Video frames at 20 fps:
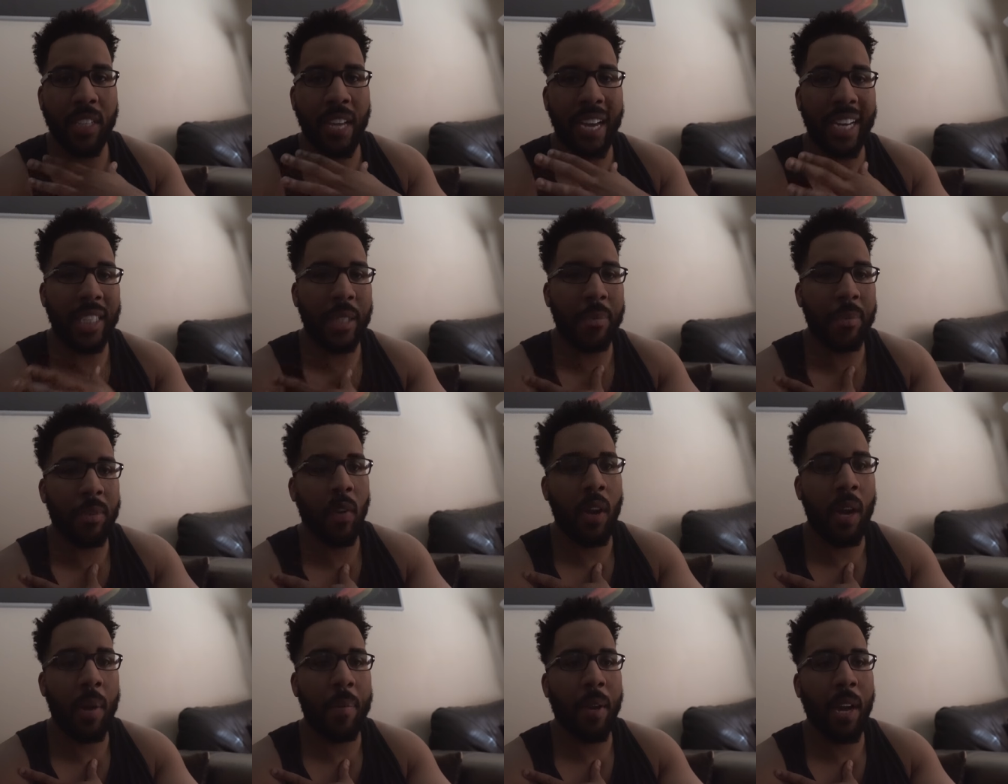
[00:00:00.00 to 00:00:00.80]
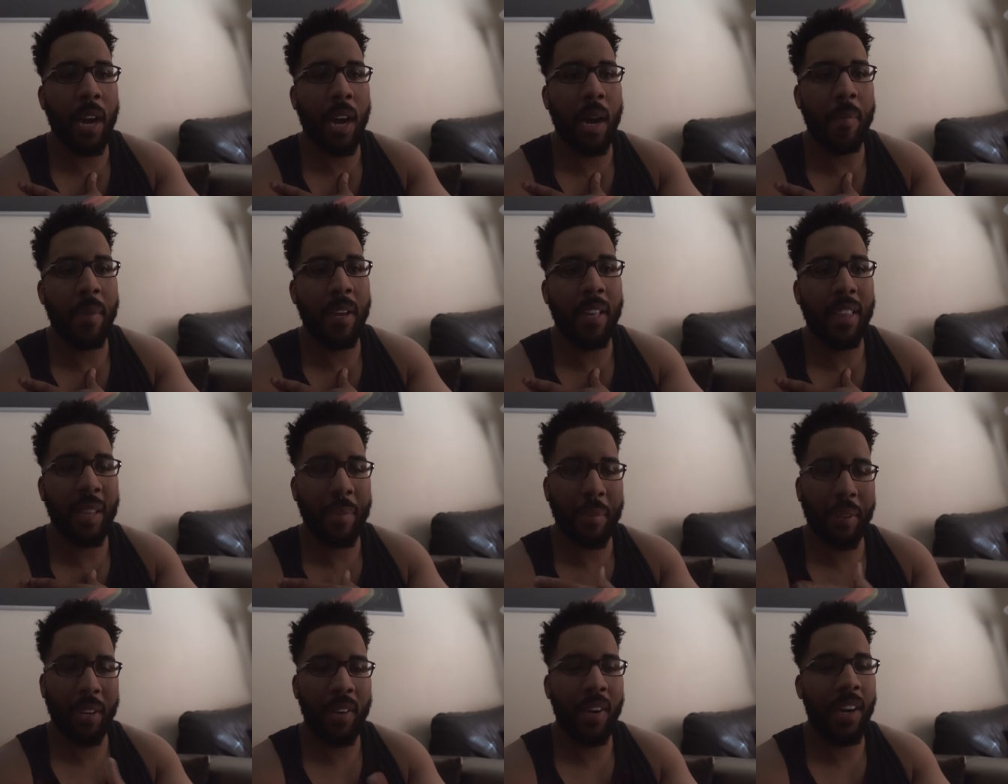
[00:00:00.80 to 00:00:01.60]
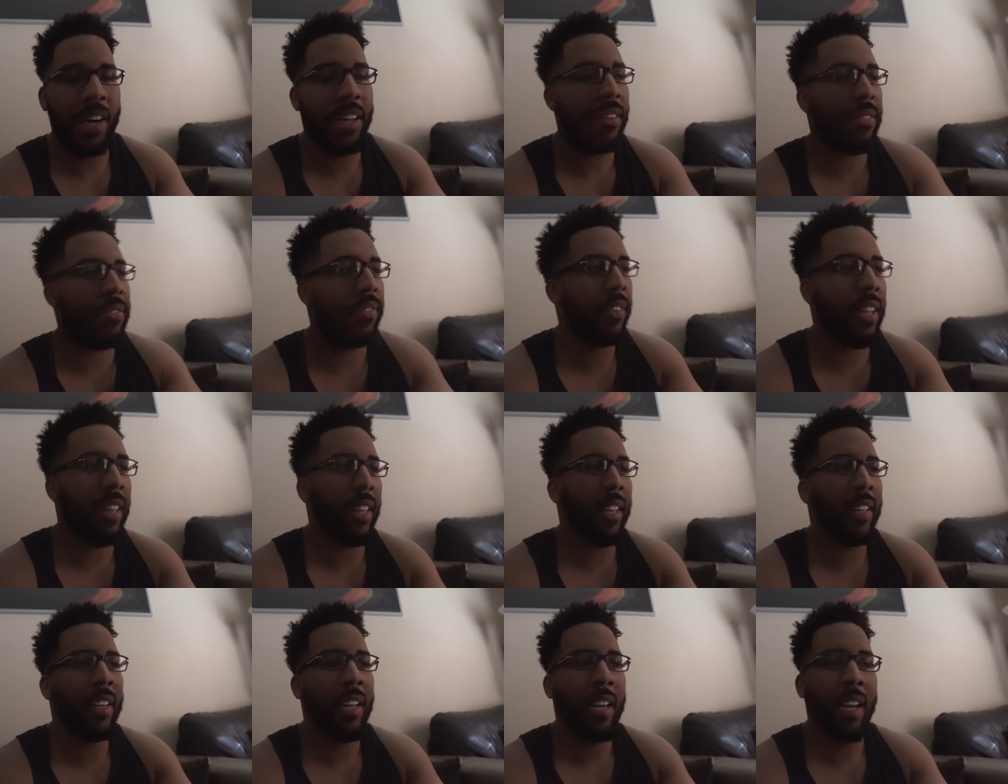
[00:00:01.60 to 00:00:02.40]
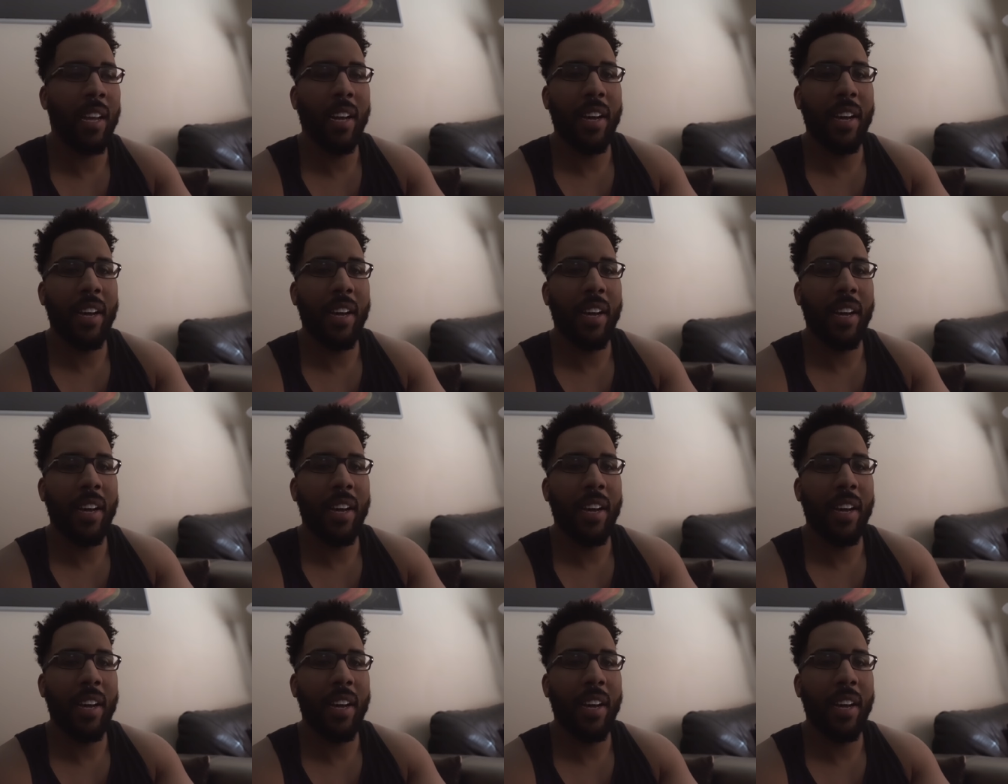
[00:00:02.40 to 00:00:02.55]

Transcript: Like, subscribe, comment. Let me know how you're feeling.